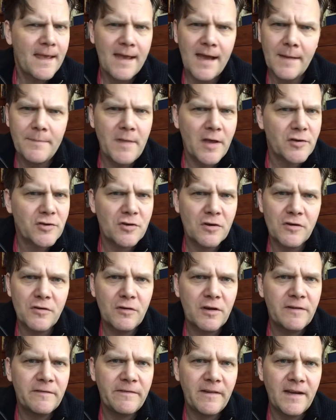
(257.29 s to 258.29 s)
I'm not sure you
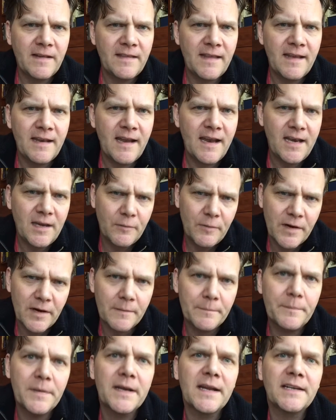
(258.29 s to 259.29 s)
can find that
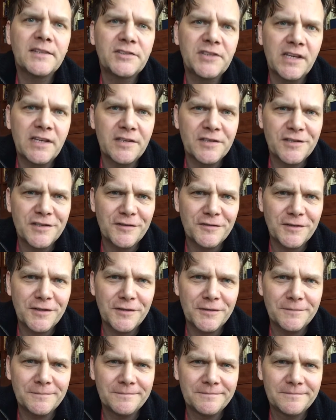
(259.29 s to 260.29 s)
anywhere, but I challenge you
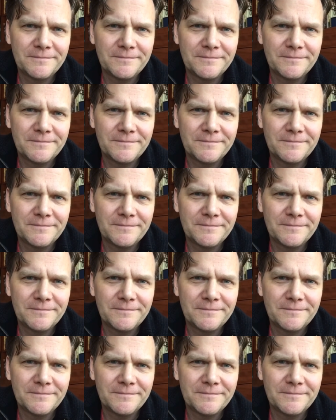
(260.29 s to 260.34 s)
to.